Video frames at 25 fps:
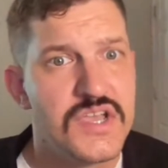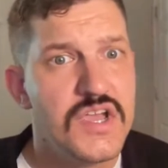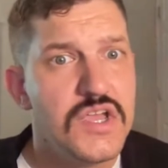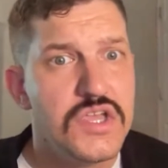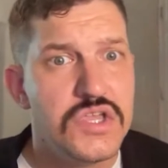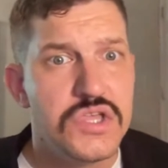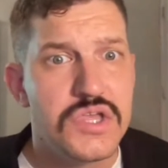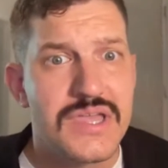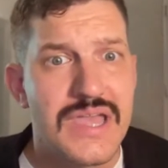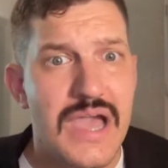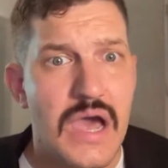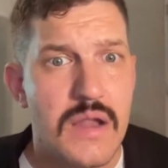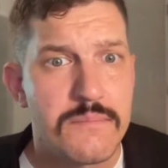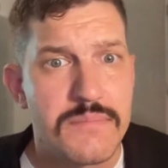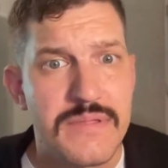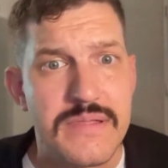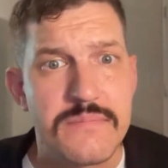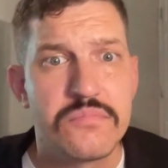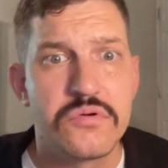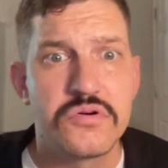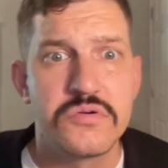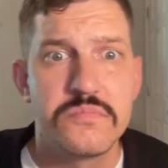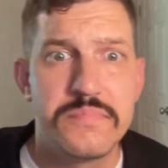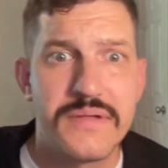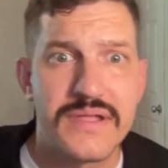You got
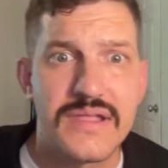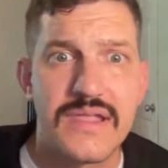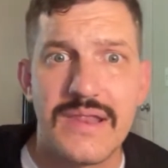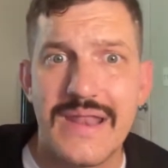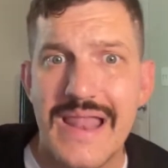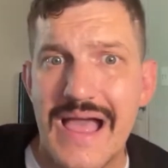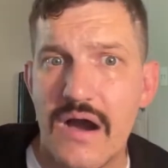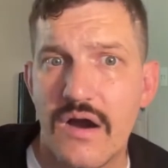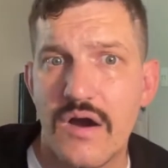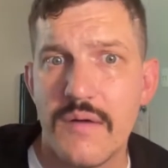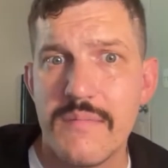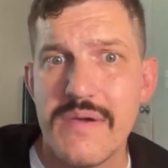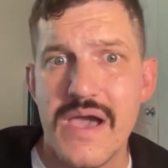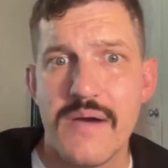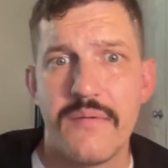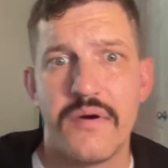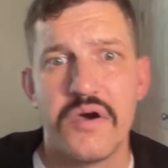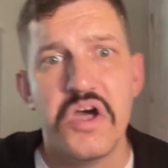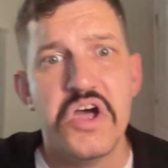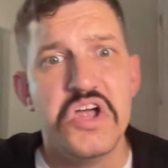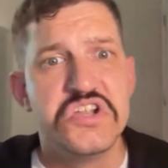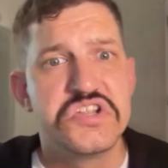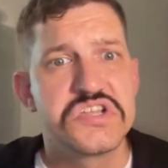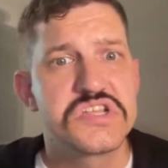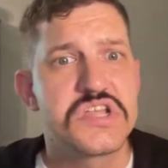people picking Alabama
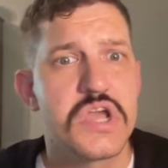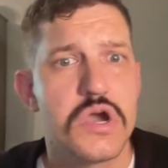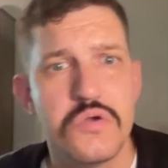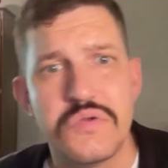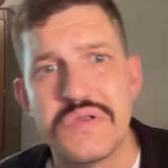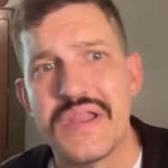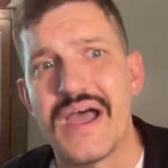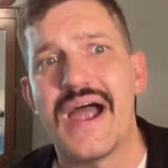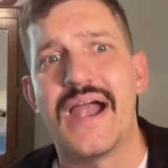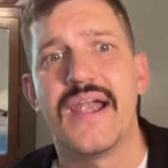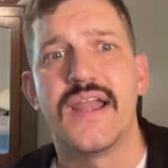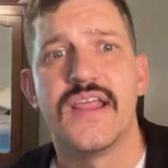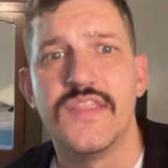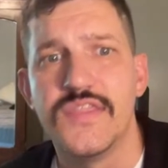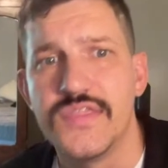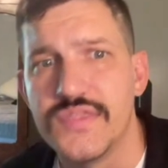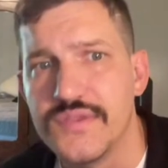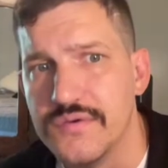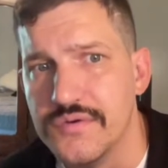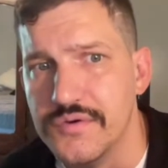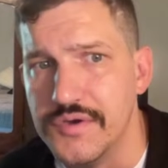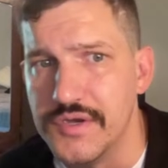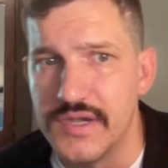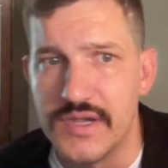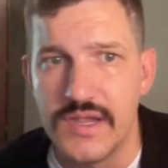to go
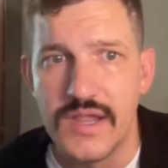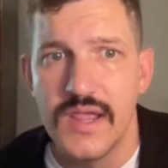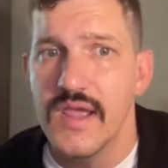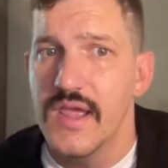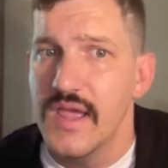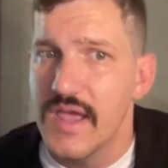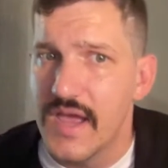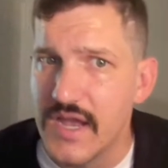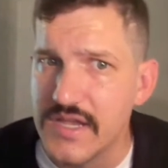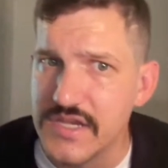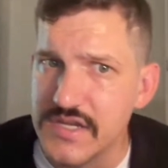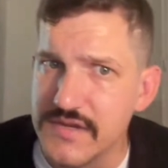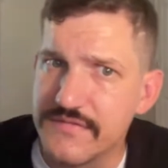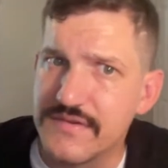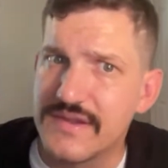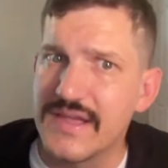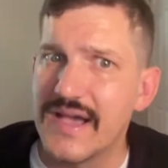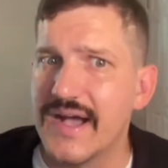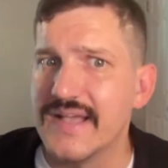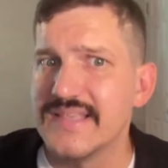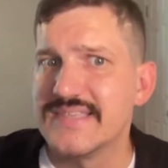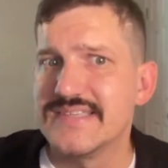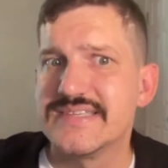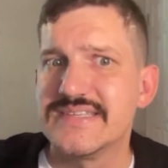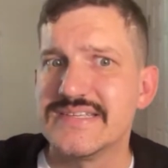9-3, and you've
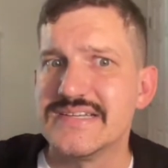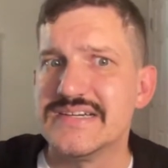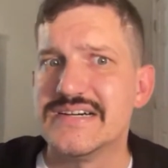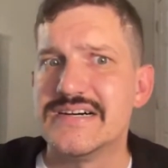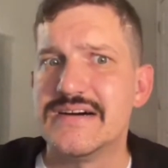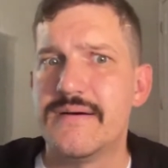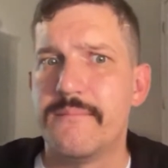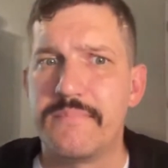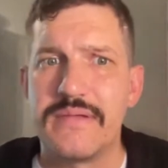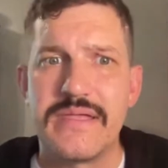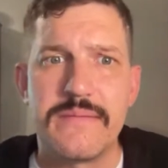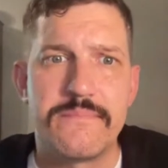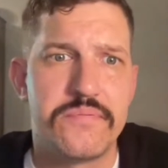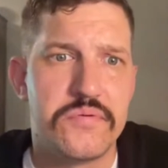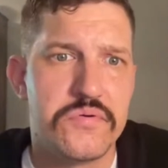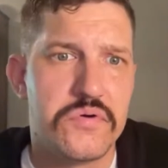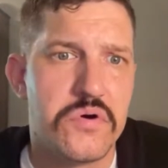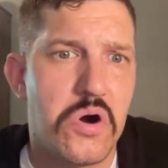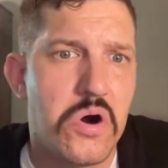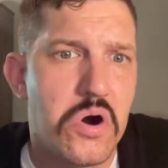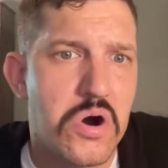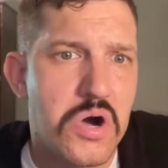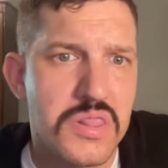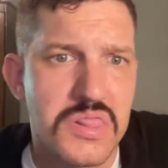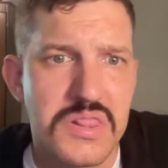got some people
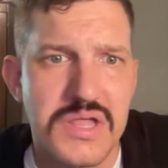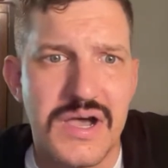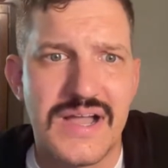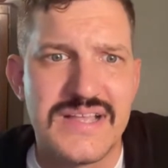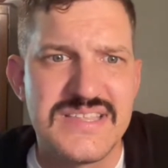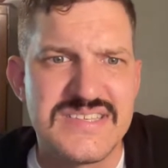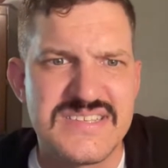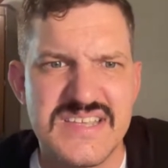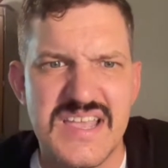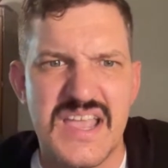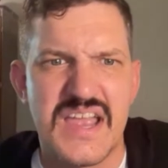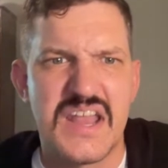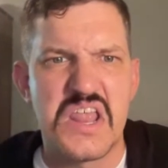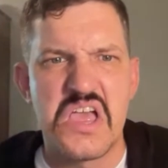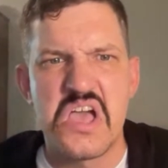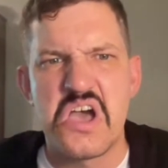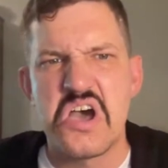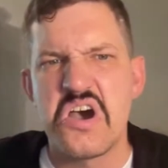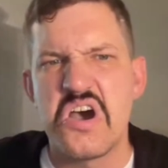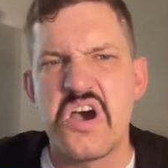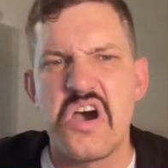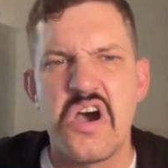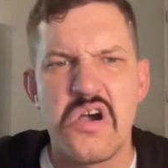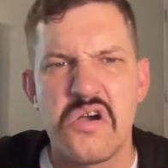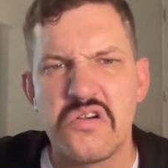online saying,
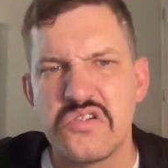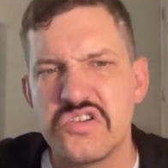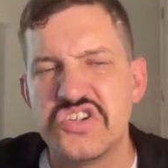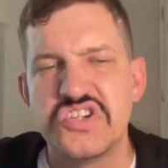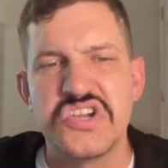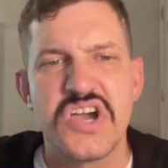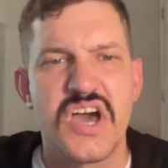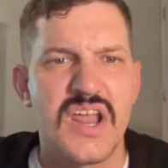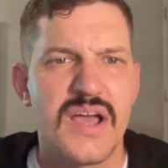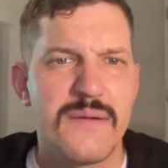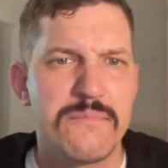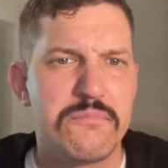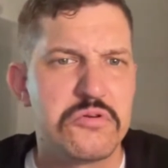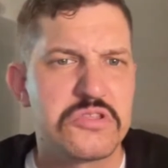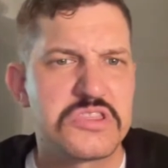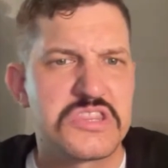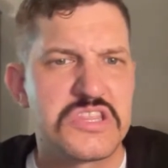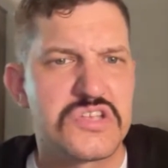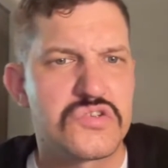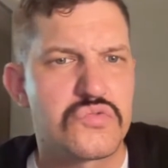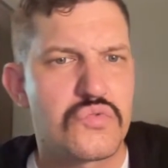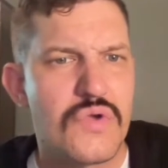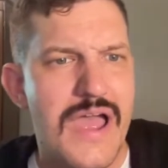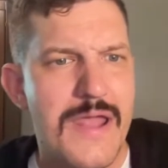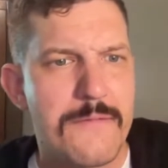oh, shut up with
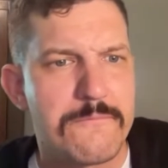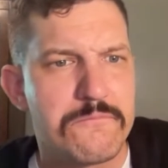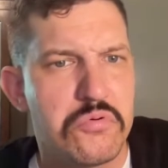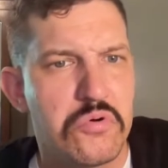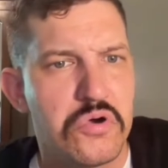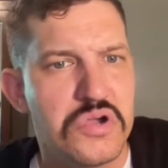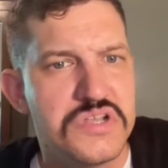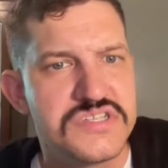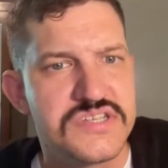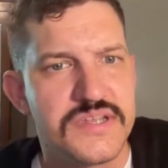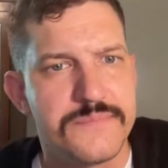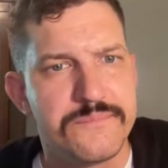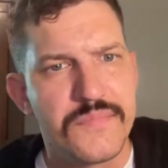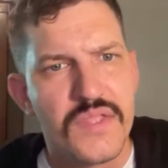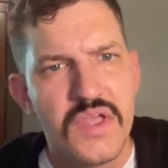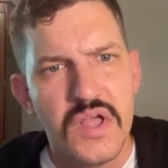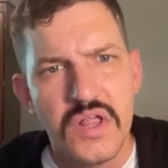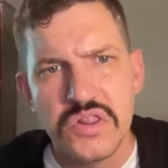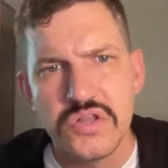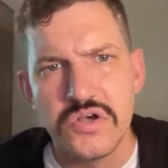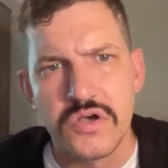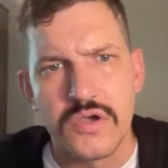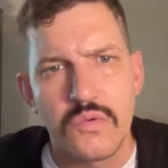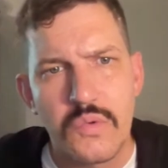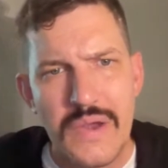this rat poison.
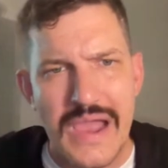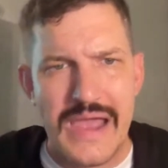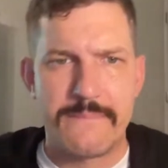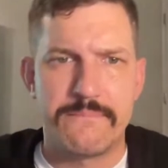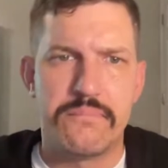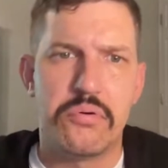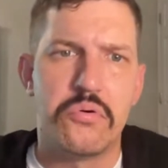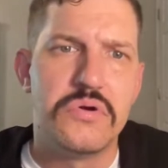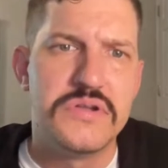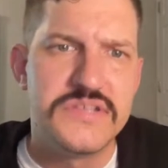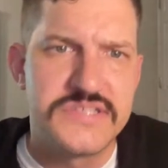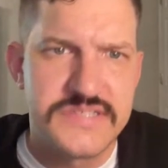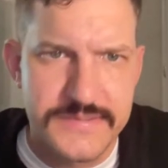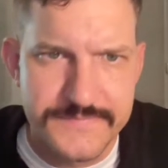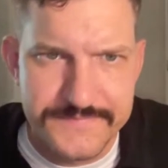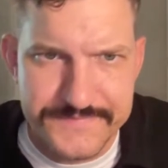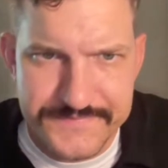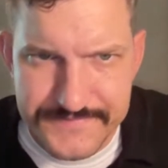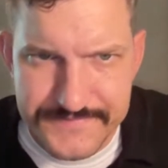Look, rat poison,